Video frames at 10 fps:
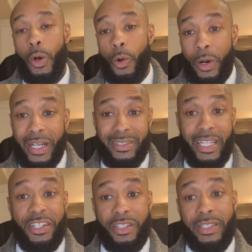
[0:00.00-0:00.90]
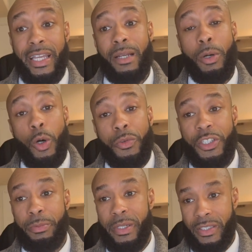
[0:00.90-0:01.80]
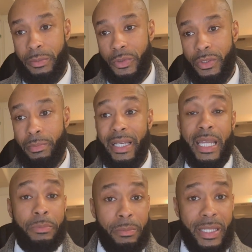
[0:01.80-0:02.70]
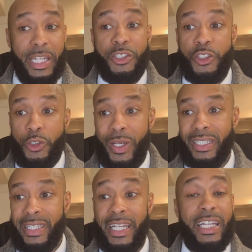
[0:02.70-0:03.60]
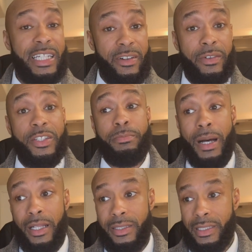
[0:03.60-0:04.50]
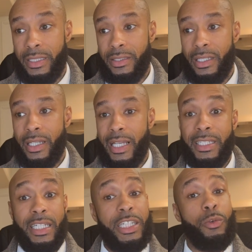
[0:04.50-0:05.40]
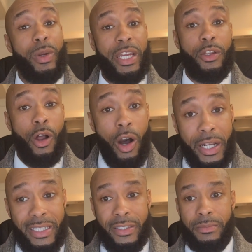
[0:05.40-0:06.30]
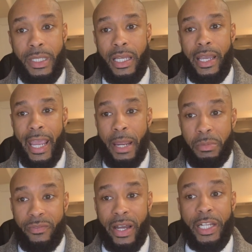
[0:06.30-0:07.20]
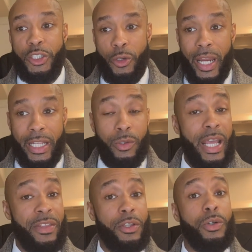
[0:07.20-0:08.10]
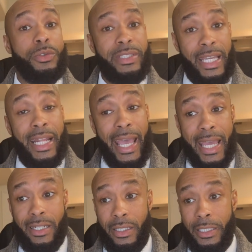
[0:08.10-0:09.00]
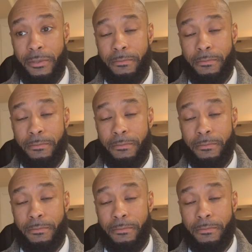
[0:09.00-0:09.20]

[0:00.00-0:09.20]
Organizations can uphold these principles by implementing strict data governance policies, conducting regular audits, and providing training on ethical data handling.